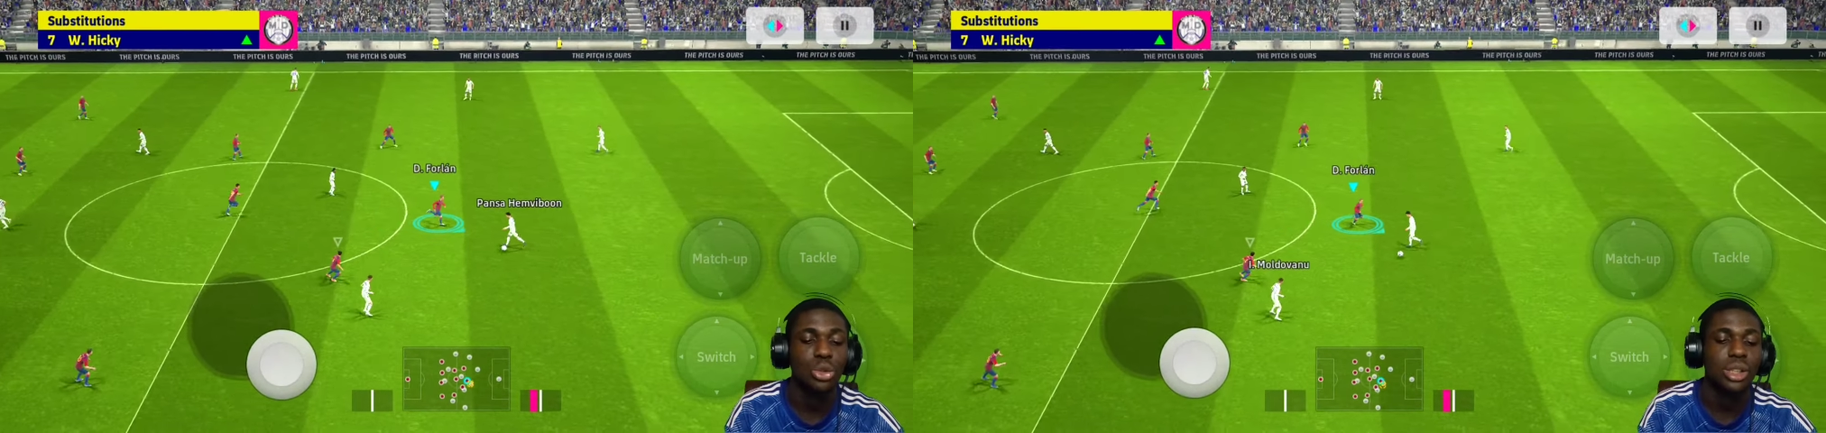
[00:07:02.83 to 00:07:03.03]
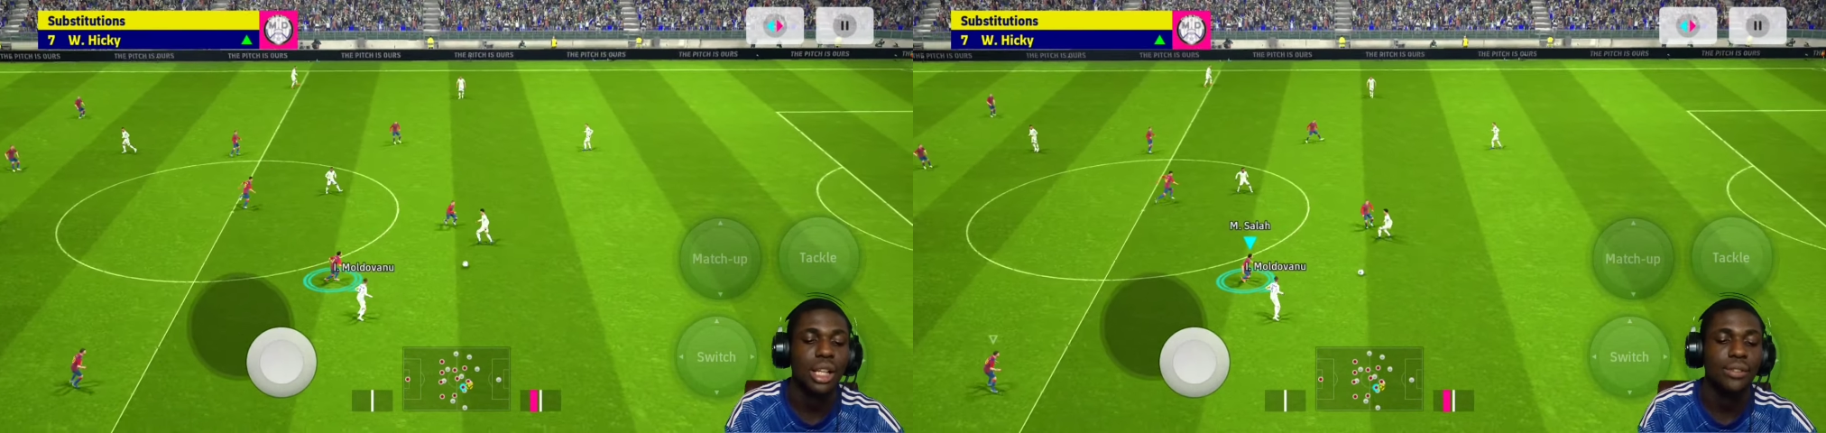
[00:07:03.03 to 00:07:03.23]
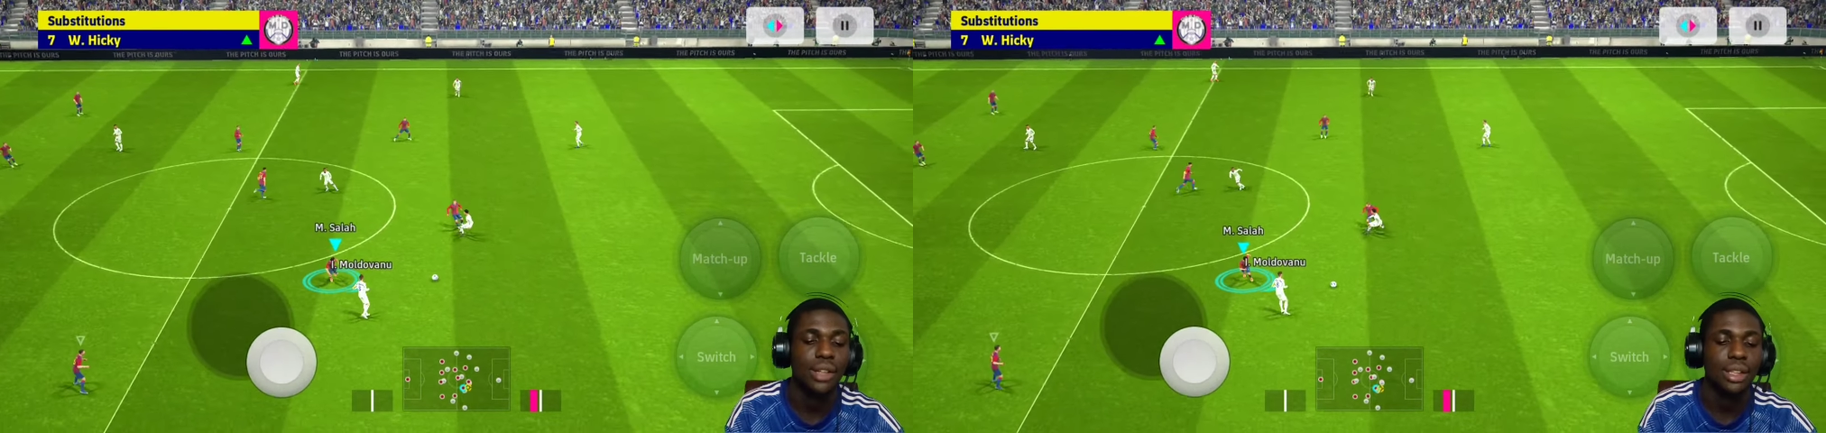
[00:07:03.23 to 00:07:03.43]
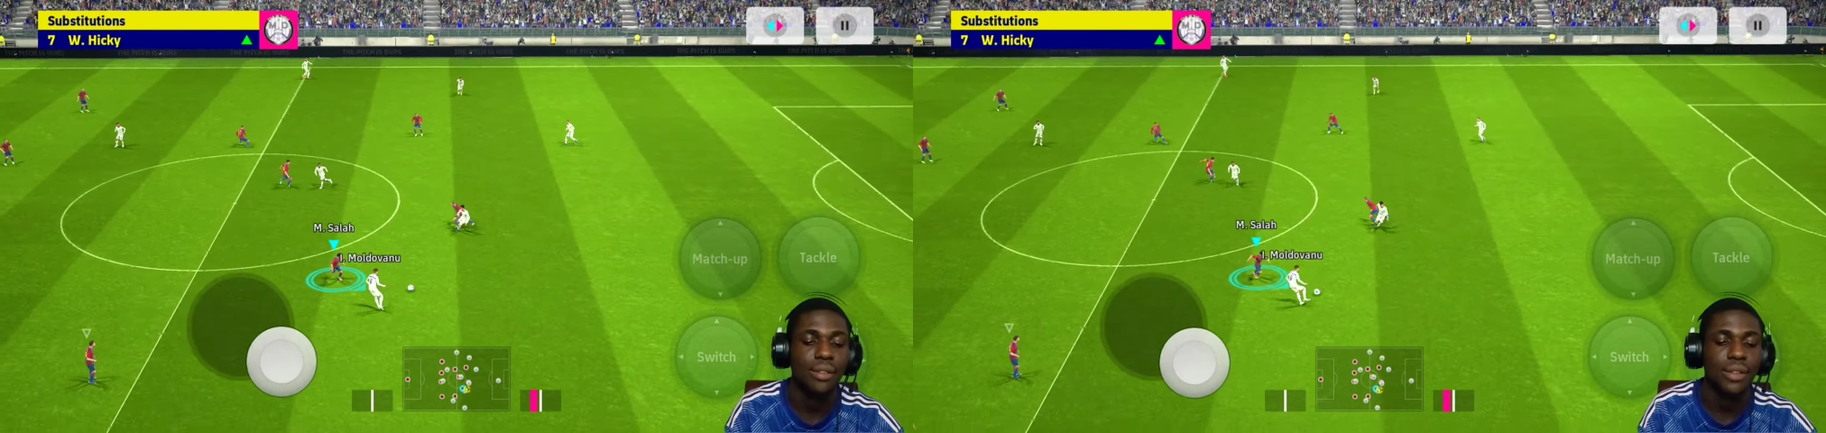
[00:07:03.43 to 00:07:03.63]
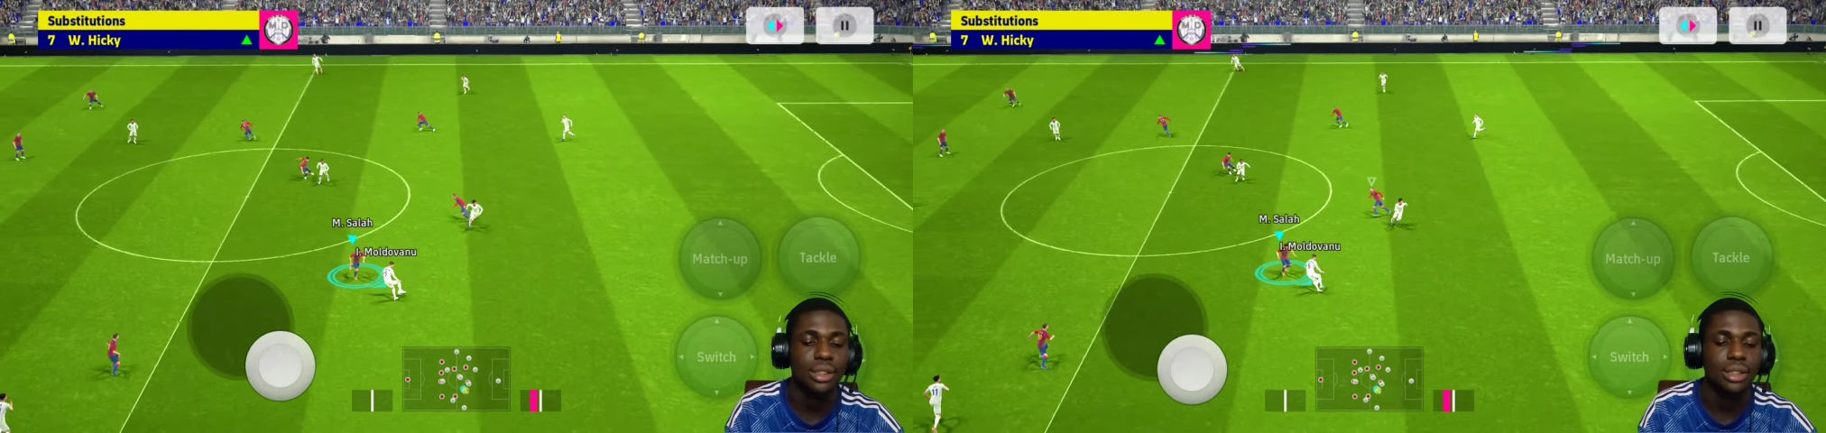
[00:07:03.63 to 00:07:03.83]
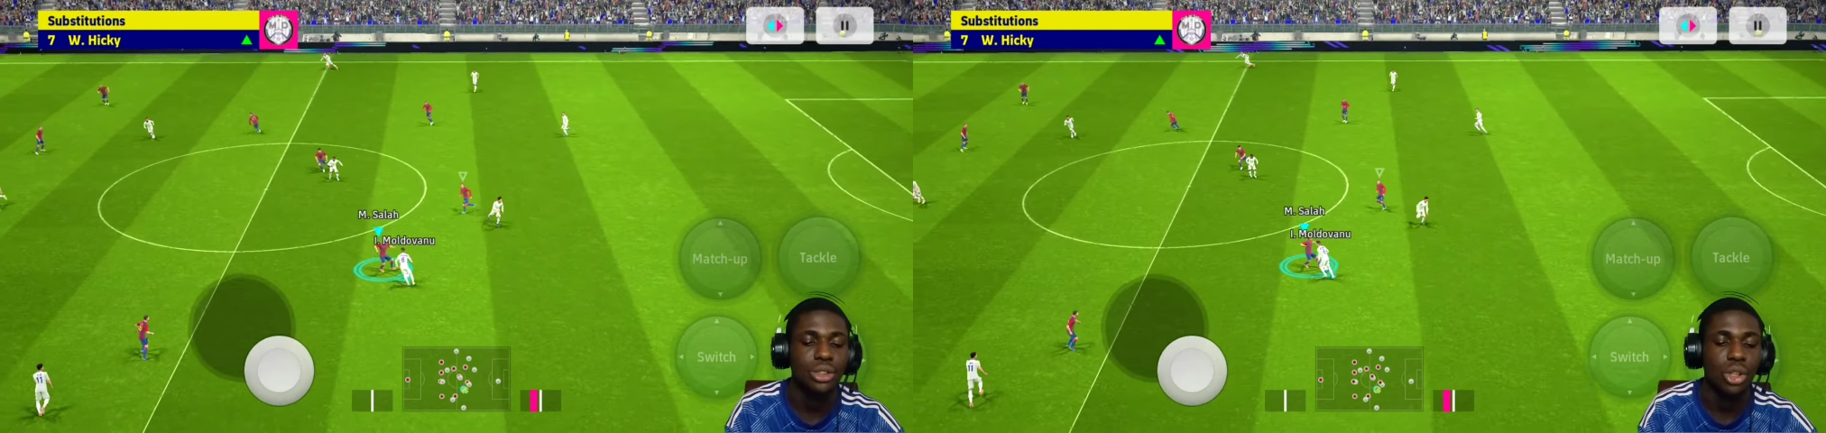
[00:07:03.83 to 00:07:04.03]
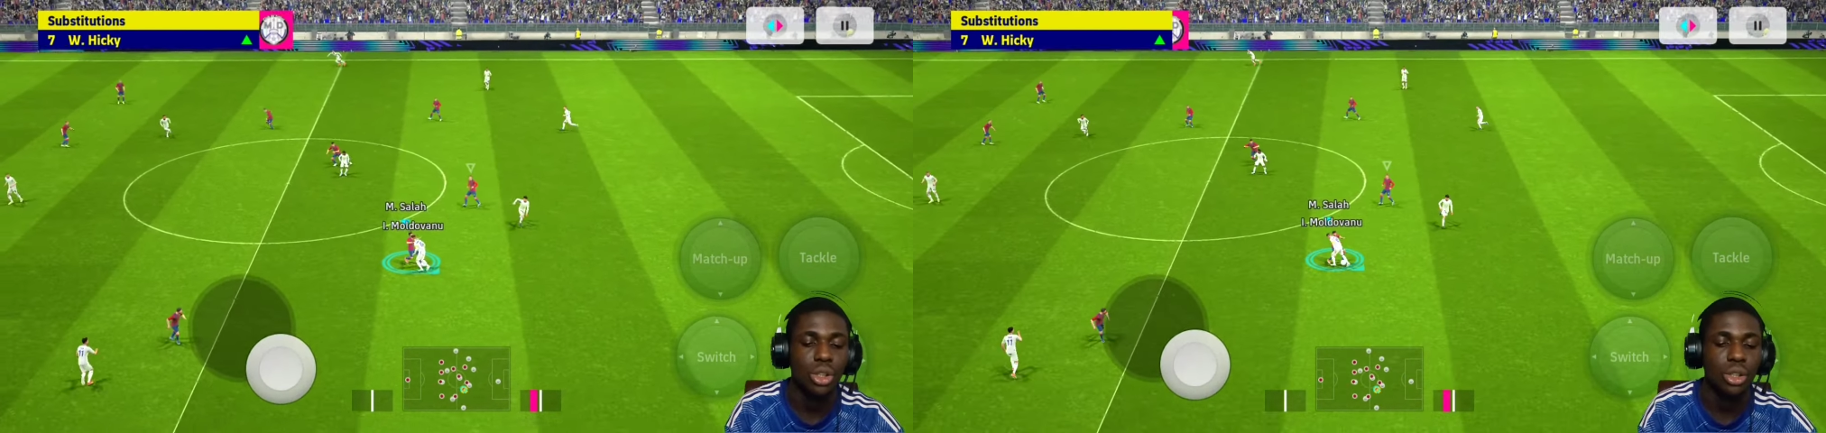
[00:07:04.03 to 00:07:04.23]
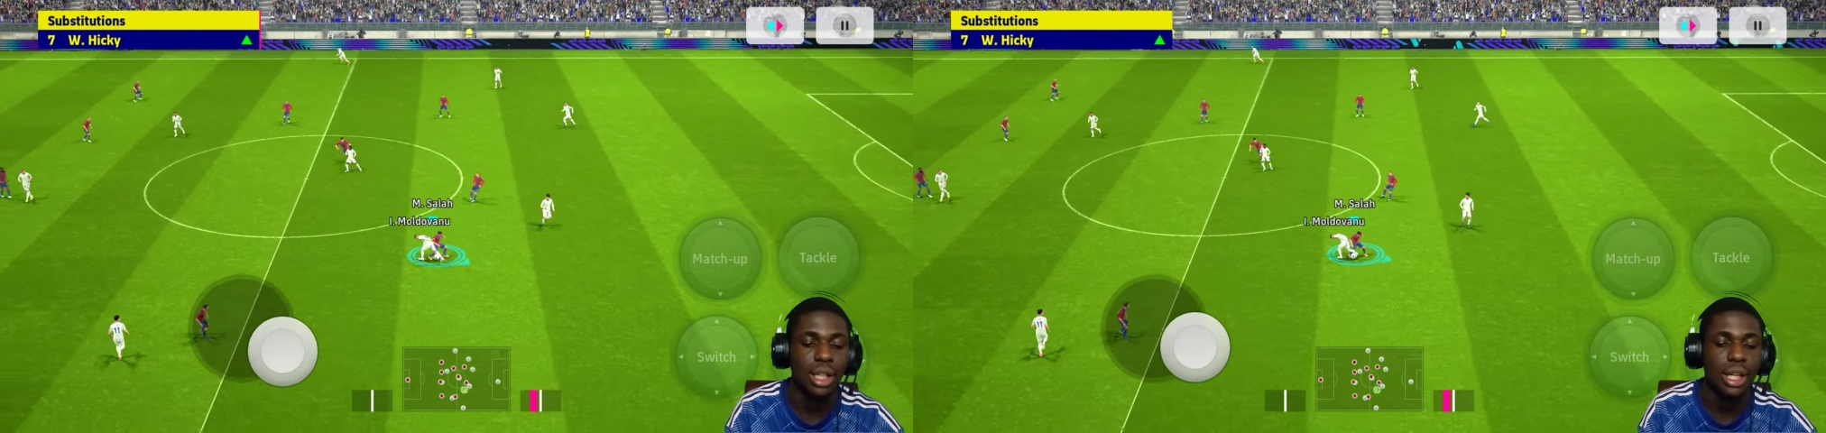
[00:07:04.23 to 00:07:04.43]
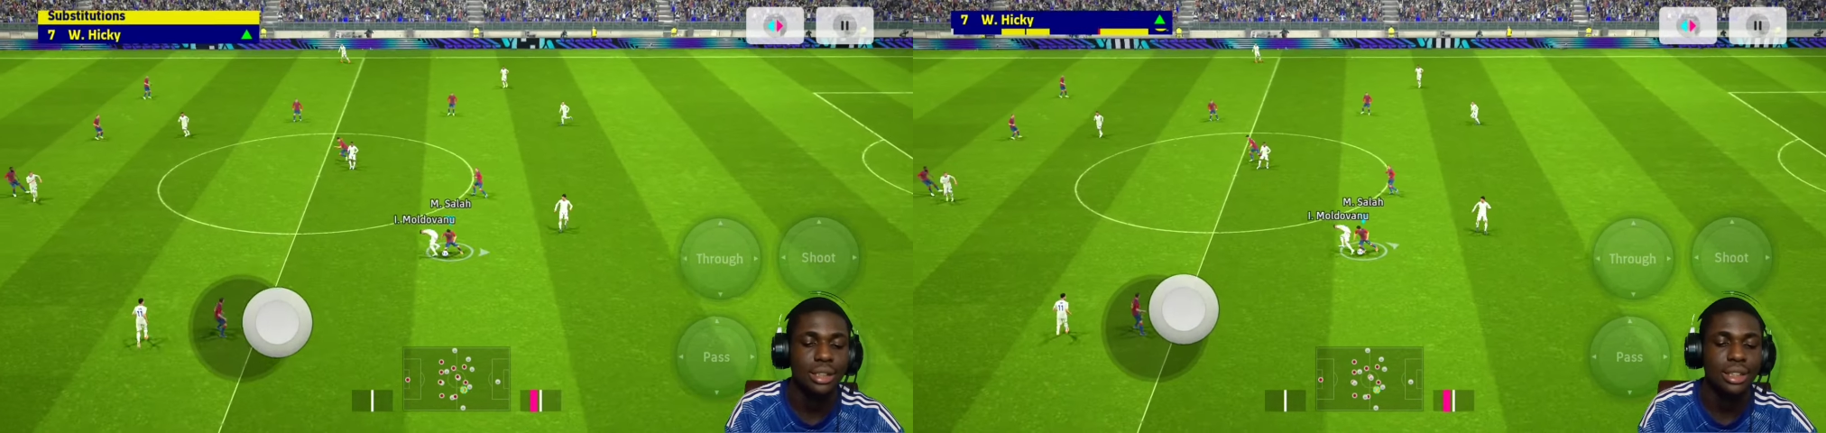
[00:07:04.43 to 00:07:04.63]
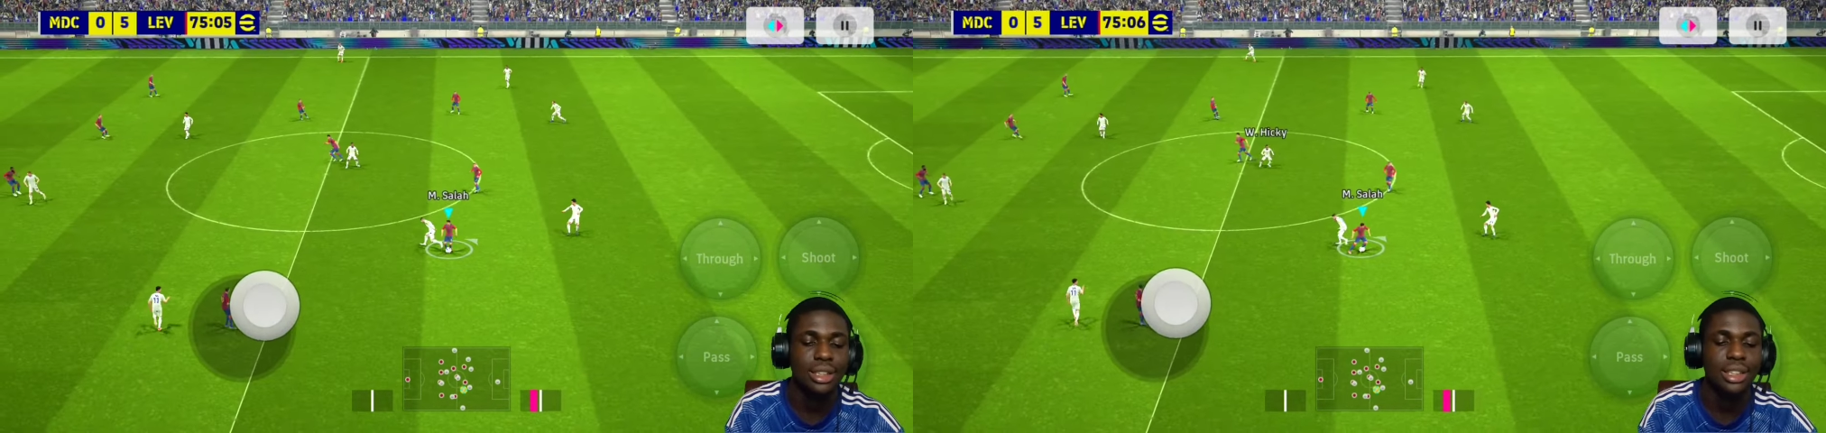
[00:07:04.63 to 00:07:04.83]
looks like Van der Vaart. Not gonna lie.
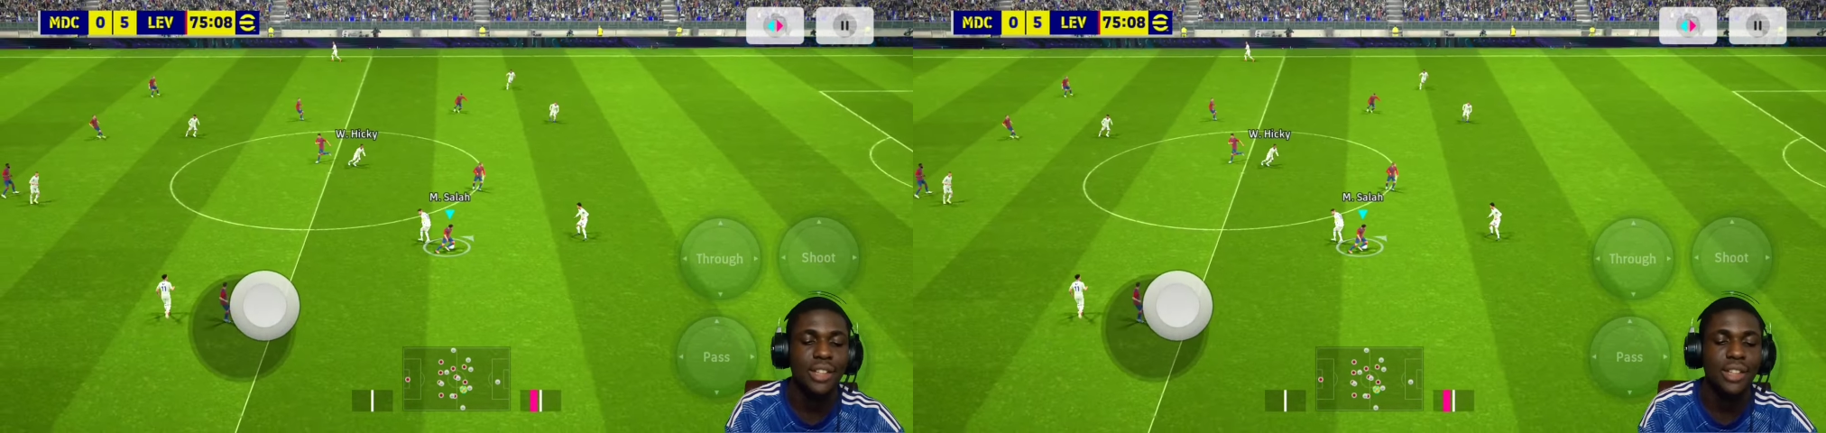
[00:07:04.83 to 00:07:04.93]
He's